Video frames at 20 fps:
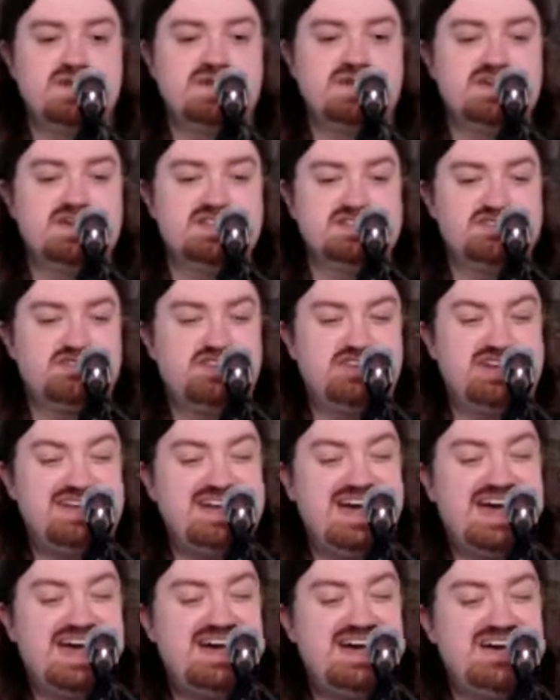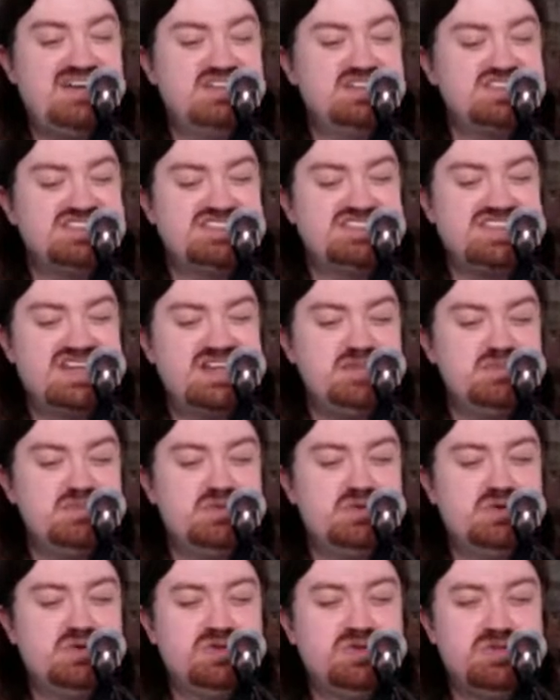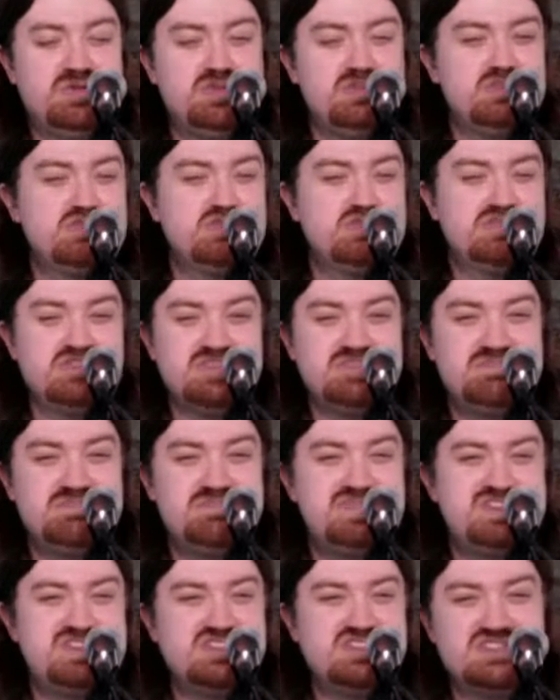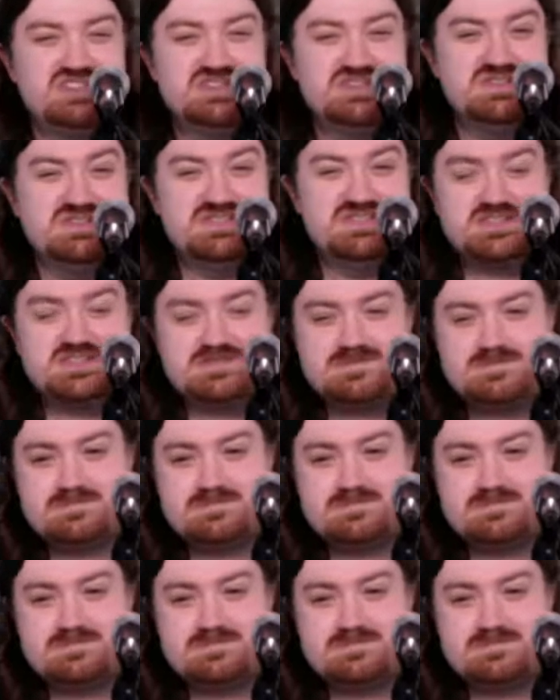It's funny how the same old crooked pictures